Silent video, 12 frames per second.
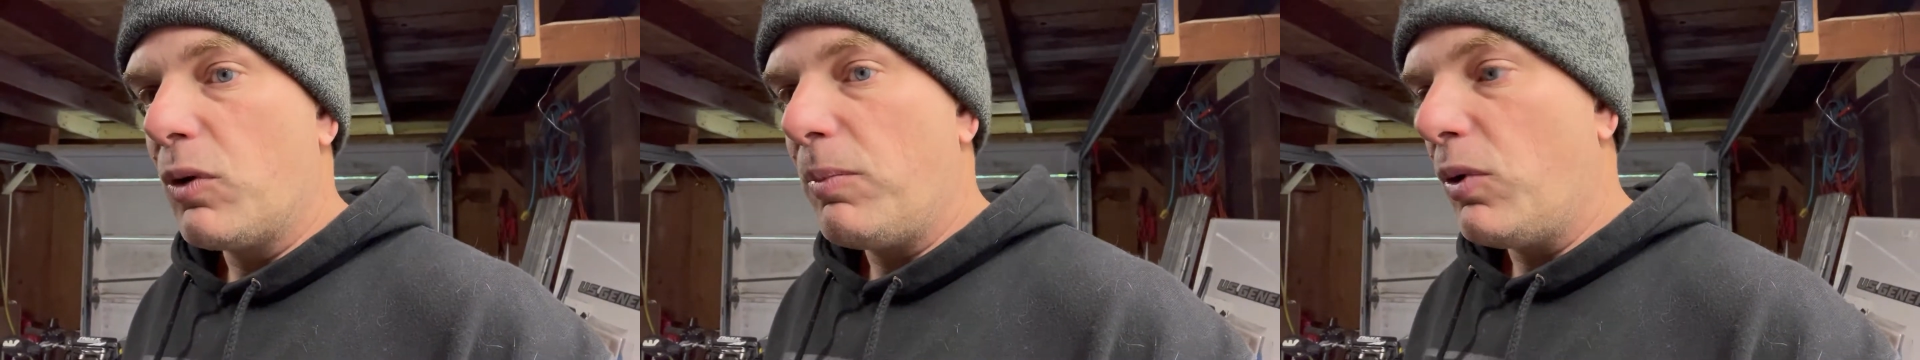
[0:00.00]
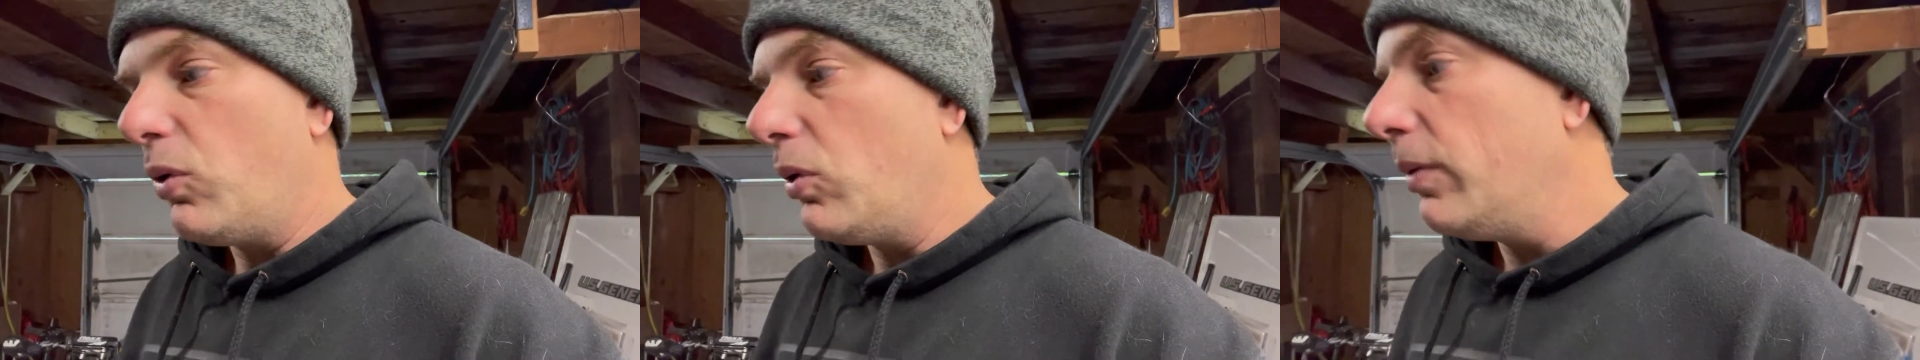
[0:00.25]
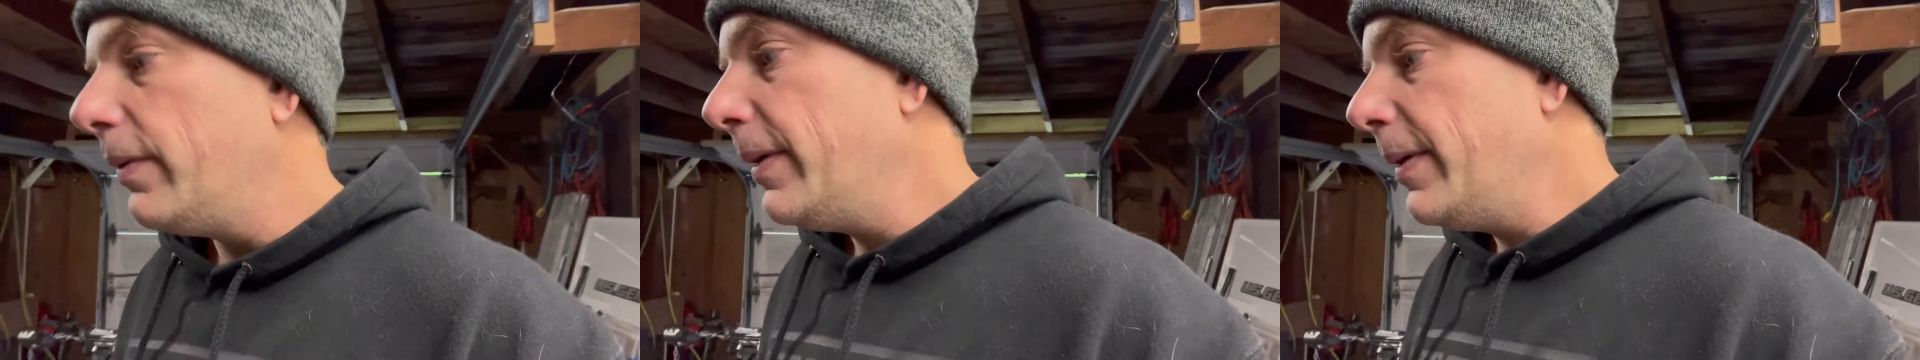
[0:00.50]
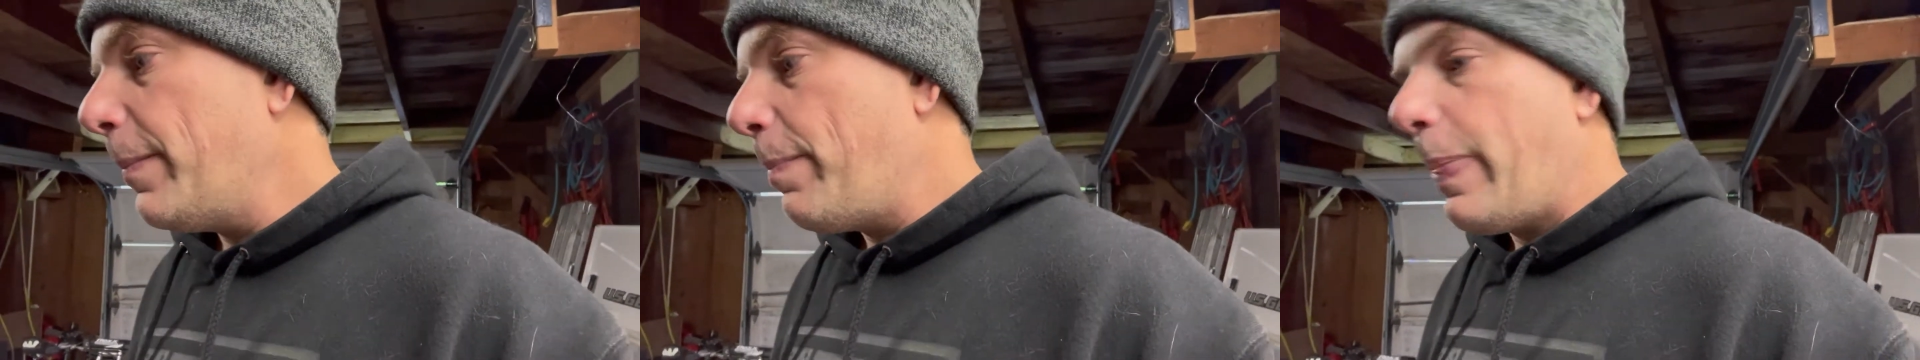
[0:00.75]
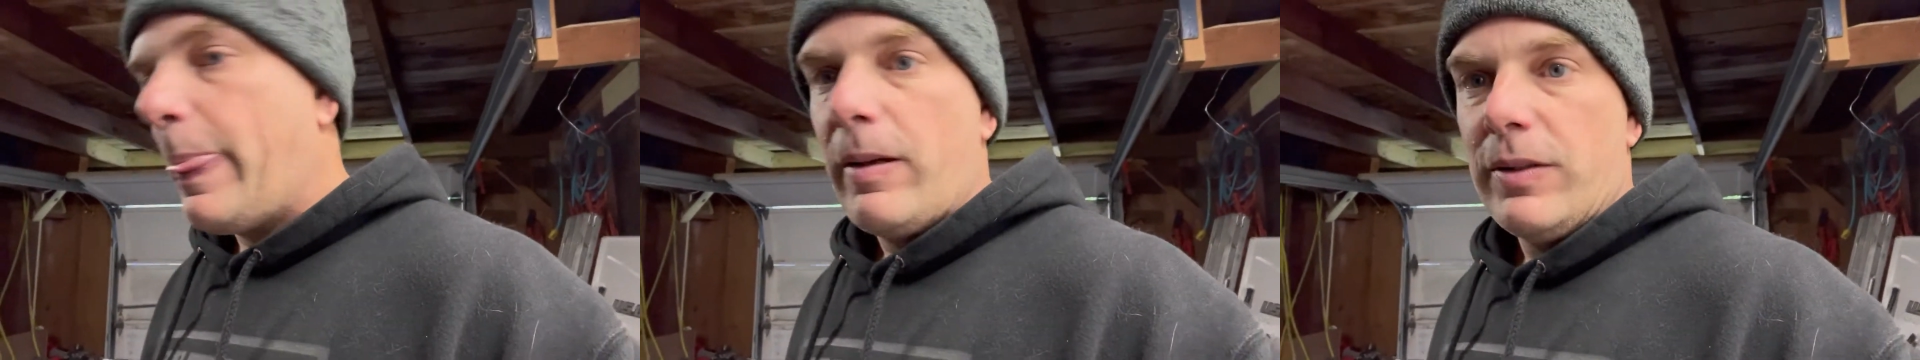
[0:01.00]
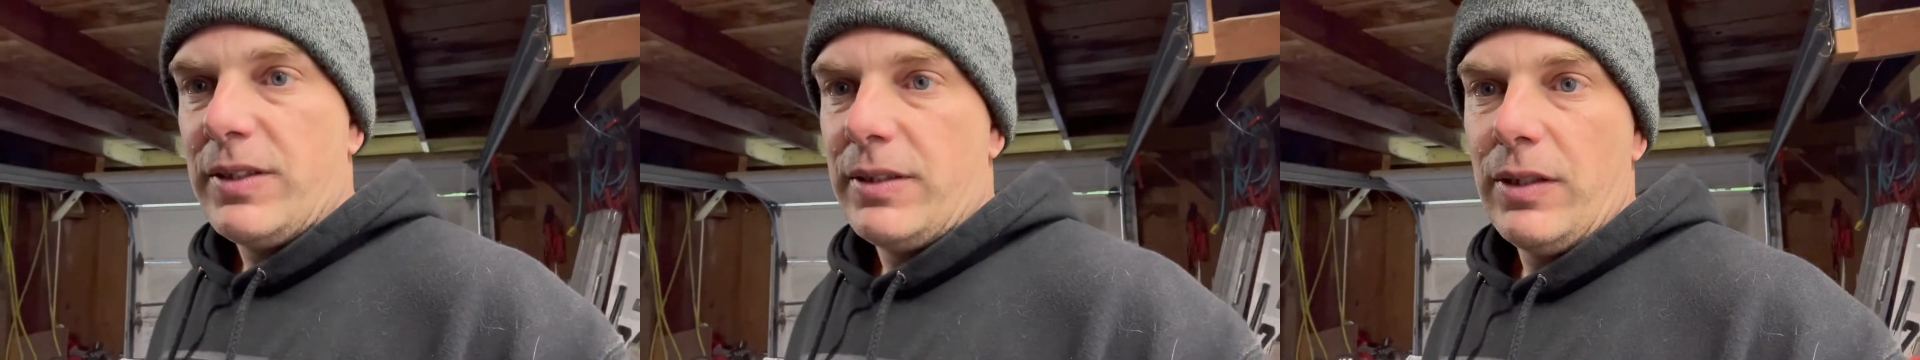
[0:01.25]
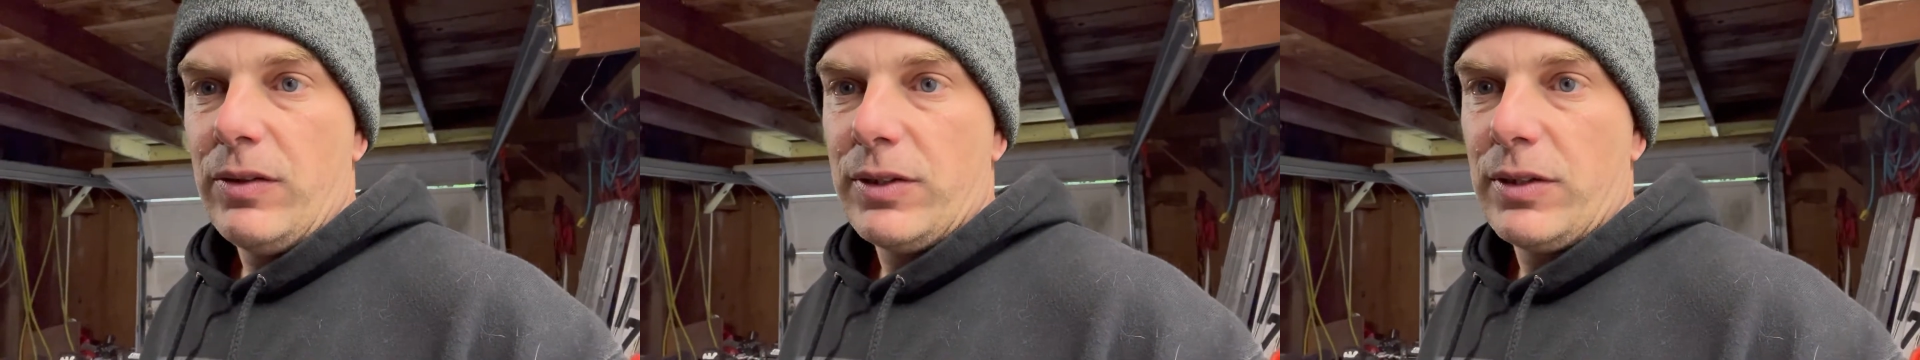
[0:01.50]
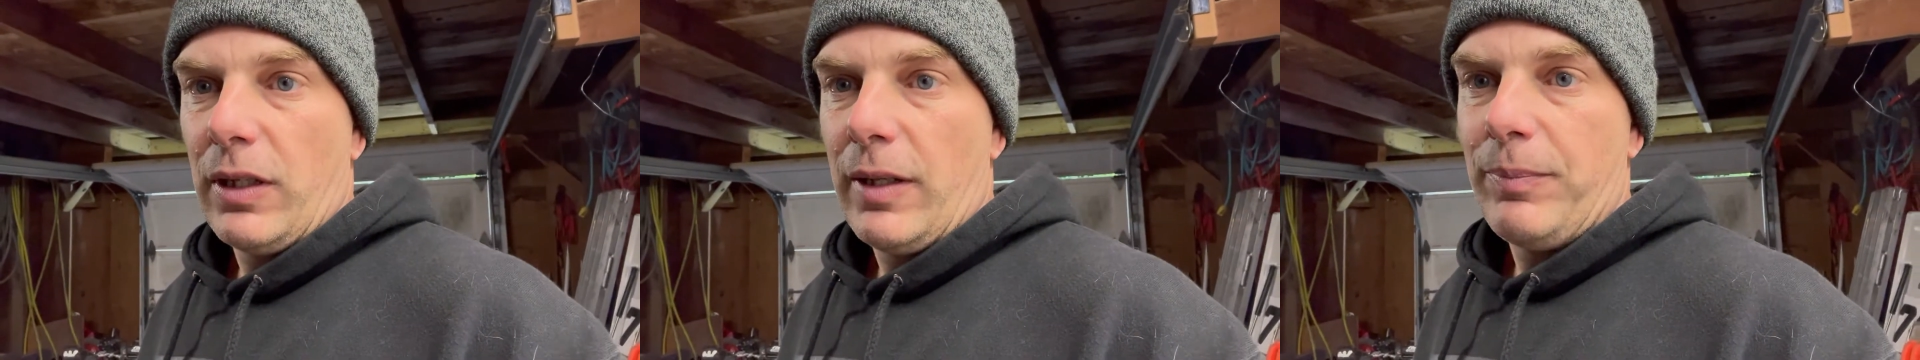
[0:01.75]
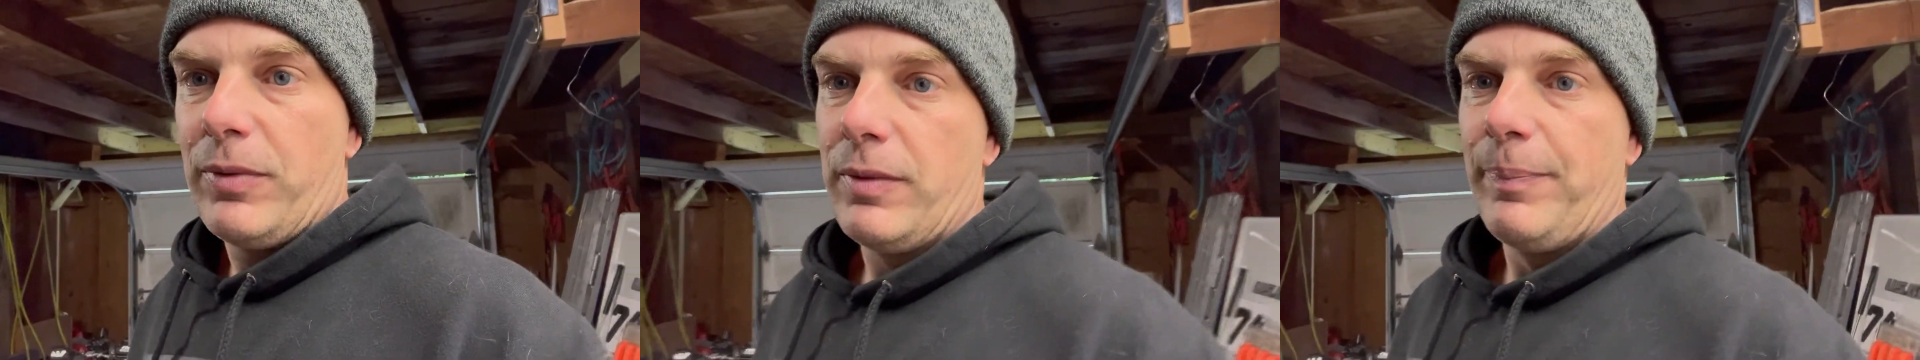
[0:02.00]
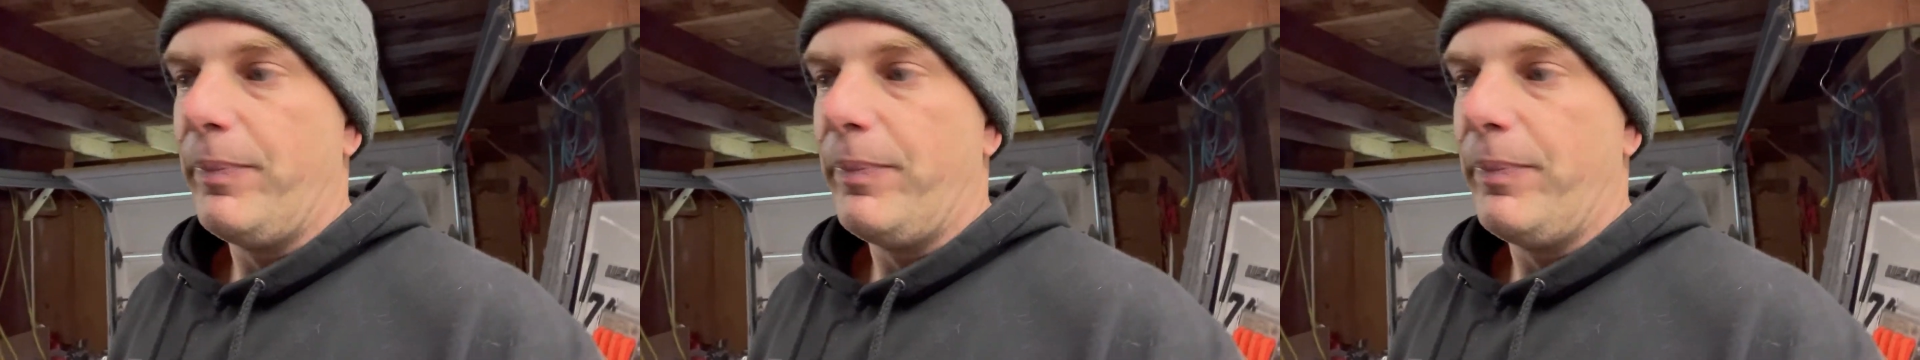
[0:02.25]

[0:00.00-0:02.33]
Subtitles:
pull. Still slipped.